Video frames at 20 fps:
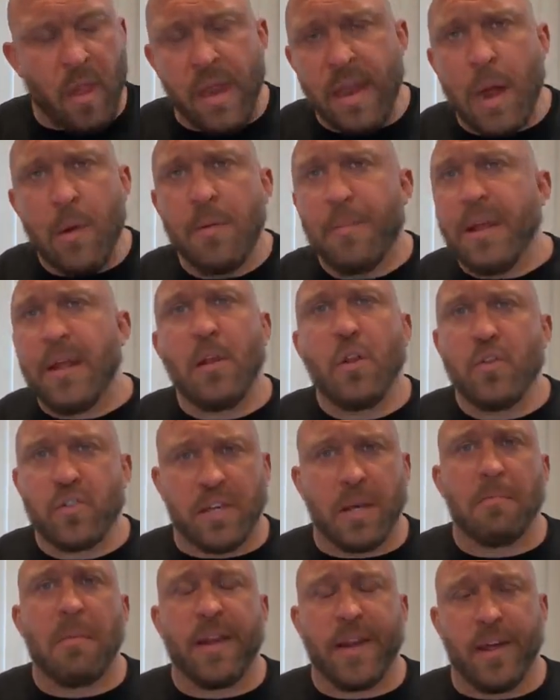and I would be
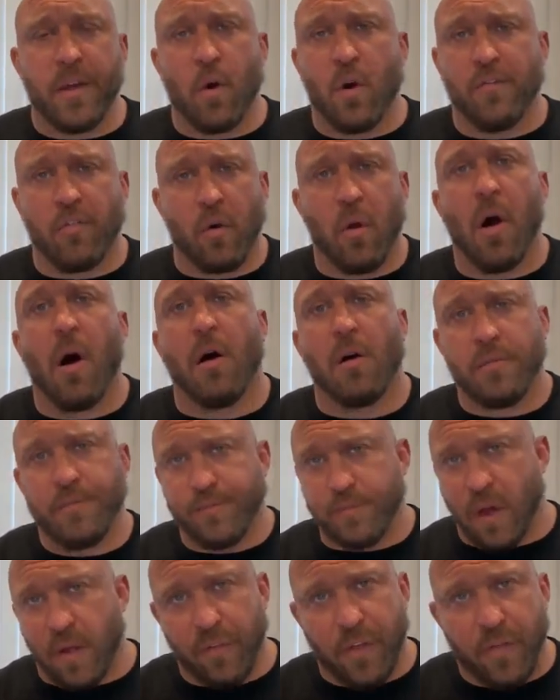losing money
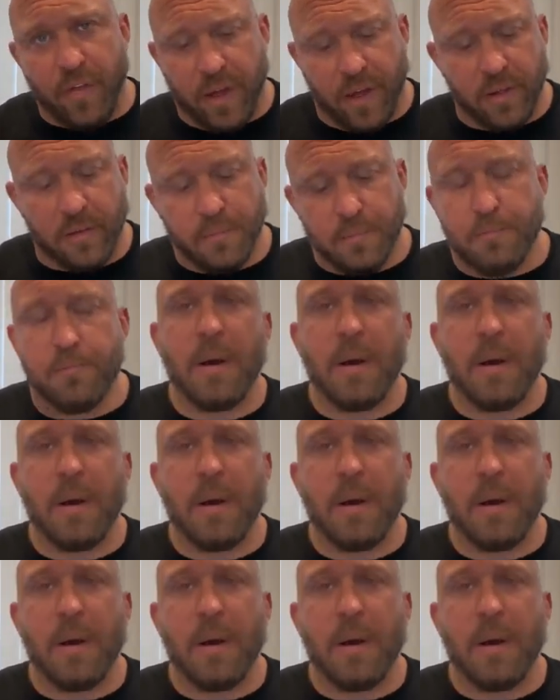overall on the thing.